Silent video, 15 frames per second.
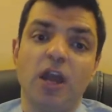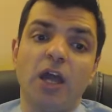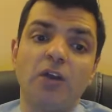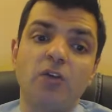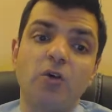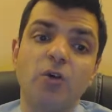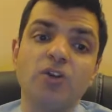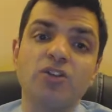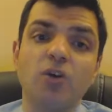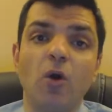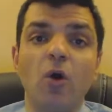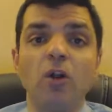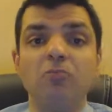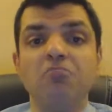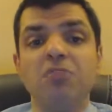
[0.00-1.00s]
And of course, a
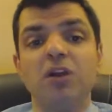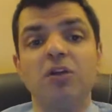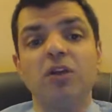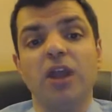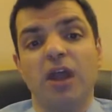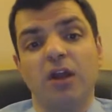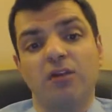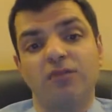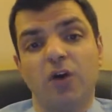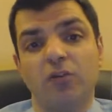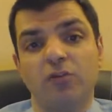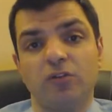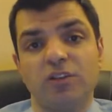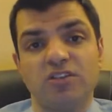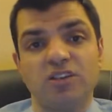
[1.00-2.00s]
whole myriad of
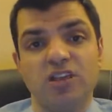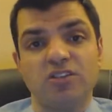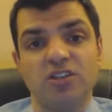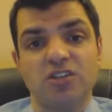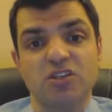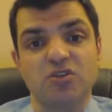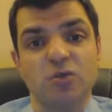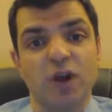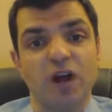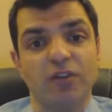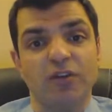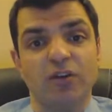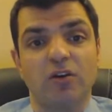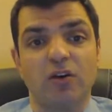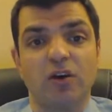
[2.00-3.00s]
other diseases as well
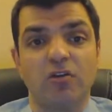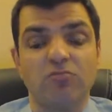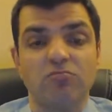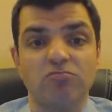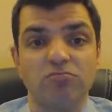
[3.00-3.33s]
that are